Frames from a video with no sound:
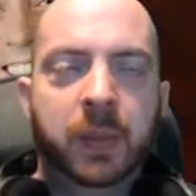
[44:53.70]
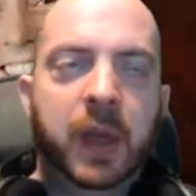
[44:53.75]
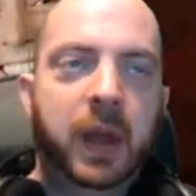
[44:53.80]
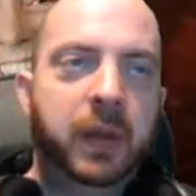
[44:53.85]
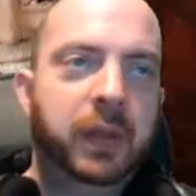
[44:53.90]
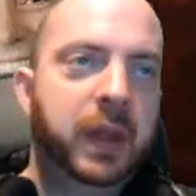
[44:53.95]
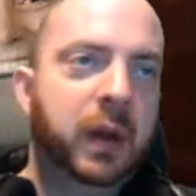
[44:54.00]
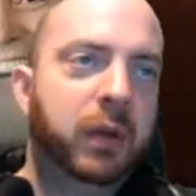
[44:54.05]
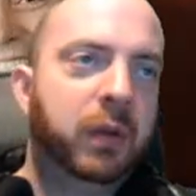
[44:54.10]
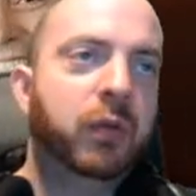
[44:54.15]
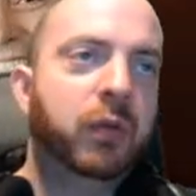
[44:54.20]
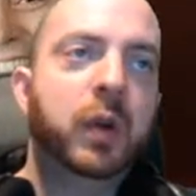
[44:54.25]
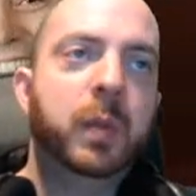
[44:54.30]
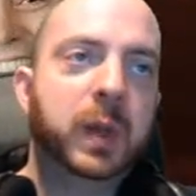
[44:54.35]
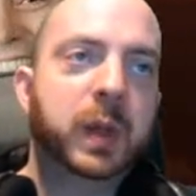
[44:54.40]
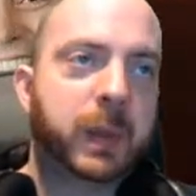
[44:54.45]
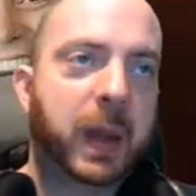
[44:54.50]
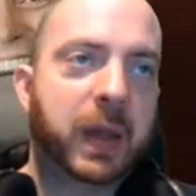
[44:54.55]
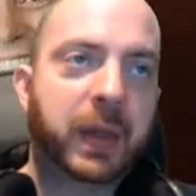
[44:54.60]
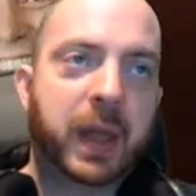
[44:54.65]
there are
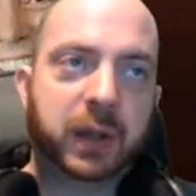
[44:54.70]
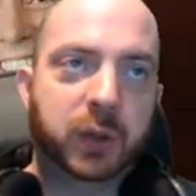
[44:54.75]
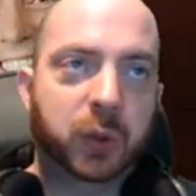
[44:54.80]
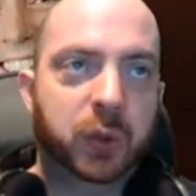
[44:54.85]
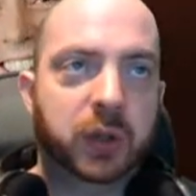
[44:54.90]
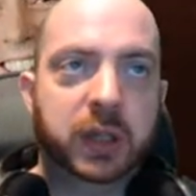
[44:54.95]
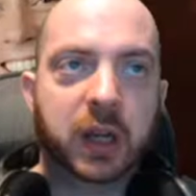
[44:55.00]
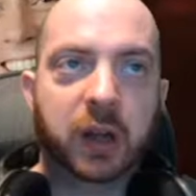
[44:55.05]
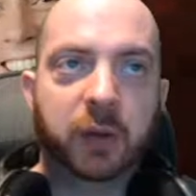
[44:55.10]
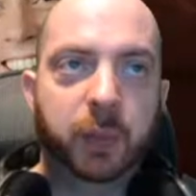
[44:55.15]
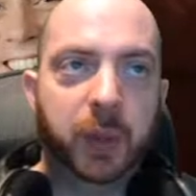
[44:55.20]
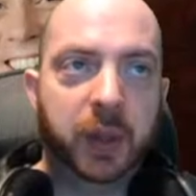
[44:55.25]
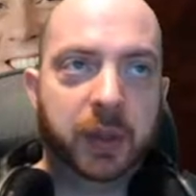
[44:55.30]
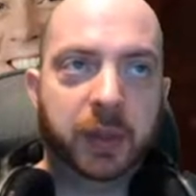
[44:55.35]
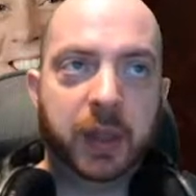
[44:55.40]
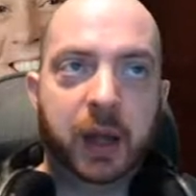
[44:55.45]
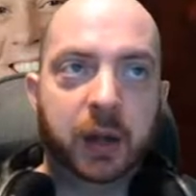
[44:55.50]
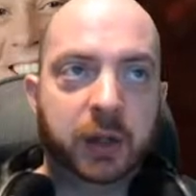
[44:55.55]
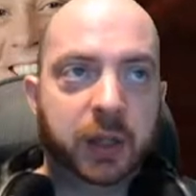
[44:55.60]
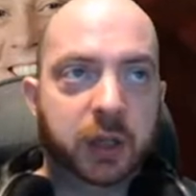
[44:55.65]
rumours about that sort of stuff, but
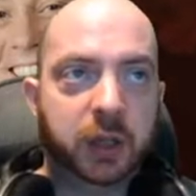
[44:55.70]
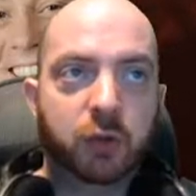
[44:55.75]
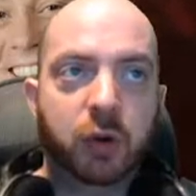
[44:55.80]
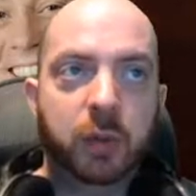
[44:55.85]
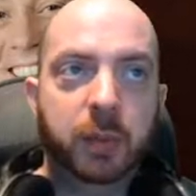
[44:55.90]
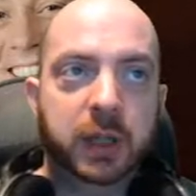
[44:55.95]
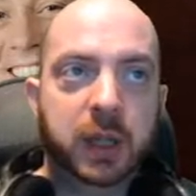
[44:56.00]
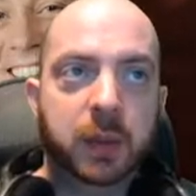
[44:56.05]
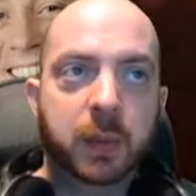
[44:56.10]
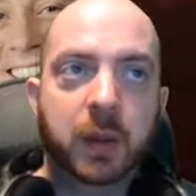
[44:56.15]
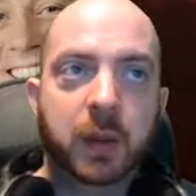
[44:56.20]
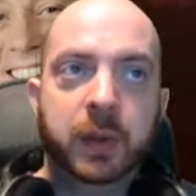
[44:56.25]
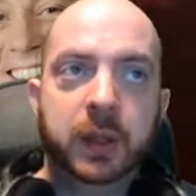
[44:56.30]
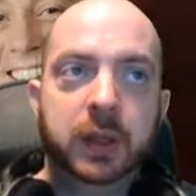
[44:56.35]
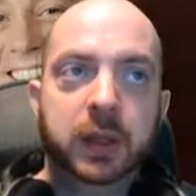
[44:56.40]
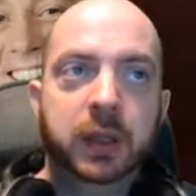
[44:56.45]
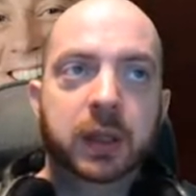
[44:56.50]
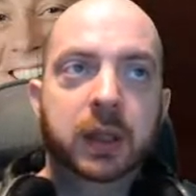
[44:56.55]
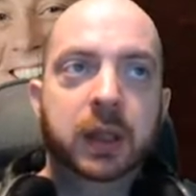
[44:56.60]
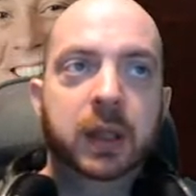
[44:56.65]
they are just rumours at the
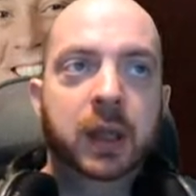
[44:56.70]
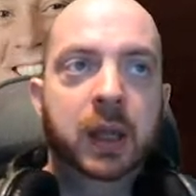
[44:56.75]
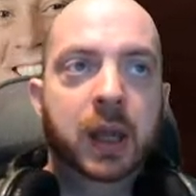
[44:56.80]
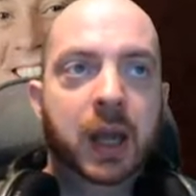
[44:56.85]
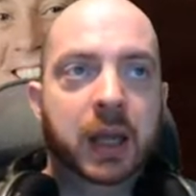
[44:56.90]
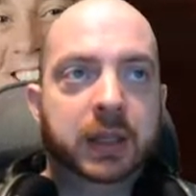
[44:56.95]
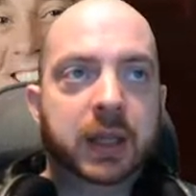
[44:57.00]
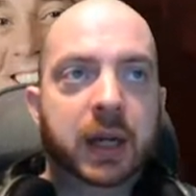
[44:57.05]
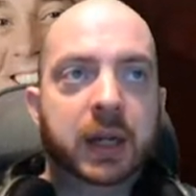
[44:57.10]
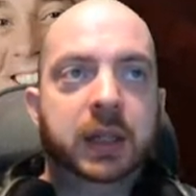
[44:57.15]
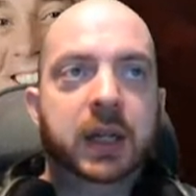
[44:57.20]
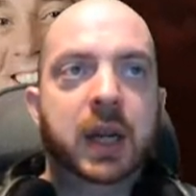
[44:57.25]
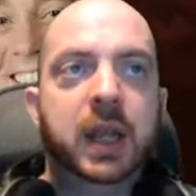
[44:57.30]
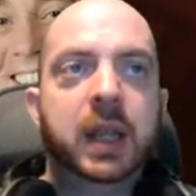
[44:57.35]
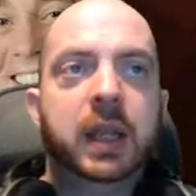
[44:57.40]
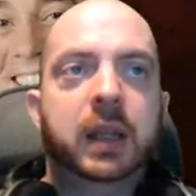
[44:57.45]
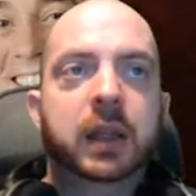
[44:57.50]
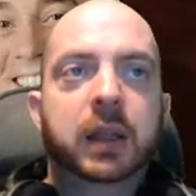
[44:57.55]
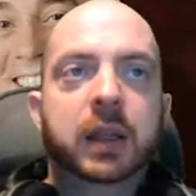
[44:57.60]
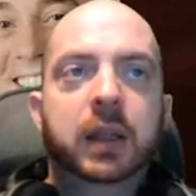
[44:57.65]
moment. Silly
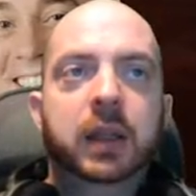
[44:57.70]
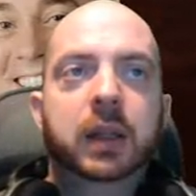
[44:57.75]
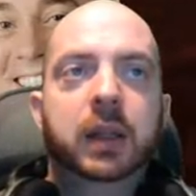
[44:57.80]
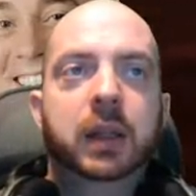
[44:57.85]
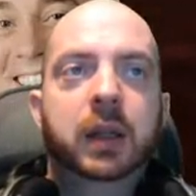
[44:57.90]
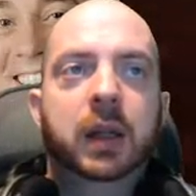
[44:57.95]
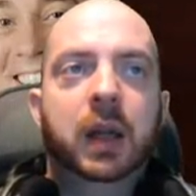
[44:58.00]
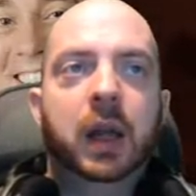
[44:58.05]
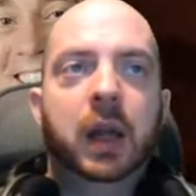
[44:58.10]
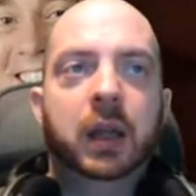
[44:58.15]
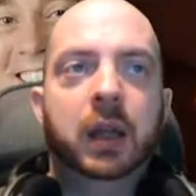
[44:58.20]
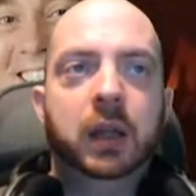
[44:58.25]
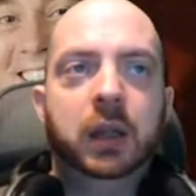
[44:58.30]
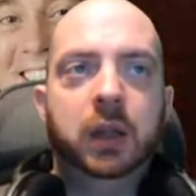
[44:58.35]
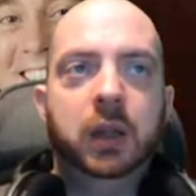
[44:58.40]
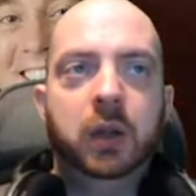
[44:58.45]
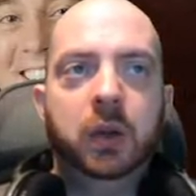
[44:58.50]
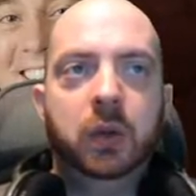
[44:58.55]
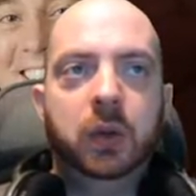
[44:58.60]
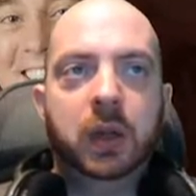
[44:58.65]
G,
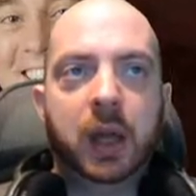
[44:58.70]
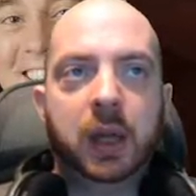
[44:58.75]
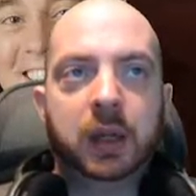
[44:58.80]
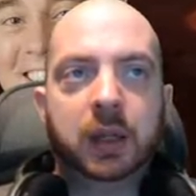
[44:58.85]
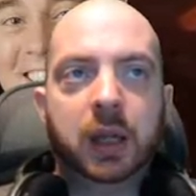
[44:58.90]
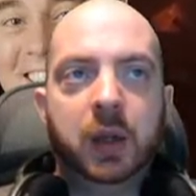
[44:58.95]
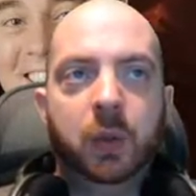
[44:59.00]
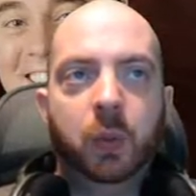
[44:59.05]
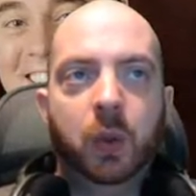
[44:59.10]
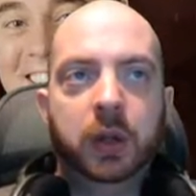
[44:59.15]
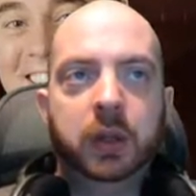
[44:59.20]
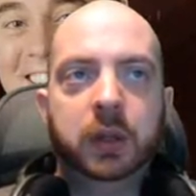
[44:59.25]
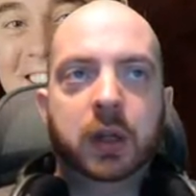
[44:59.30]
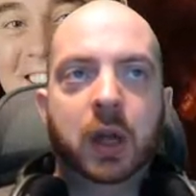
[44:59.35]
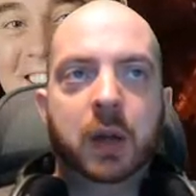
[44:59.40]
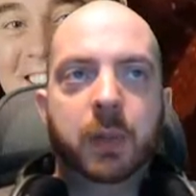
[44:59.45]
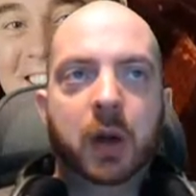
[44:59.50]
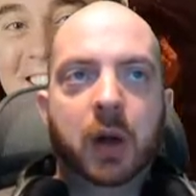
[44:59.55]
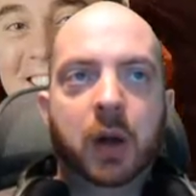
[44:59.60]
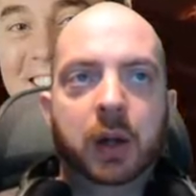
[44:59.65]
you get a
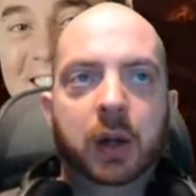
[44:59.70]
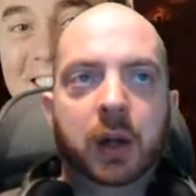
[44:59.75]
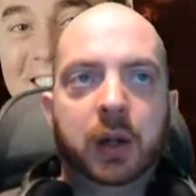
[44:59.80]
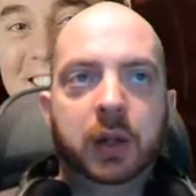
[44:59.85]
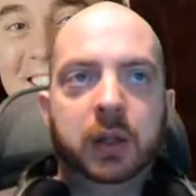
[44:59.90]
one-time highlight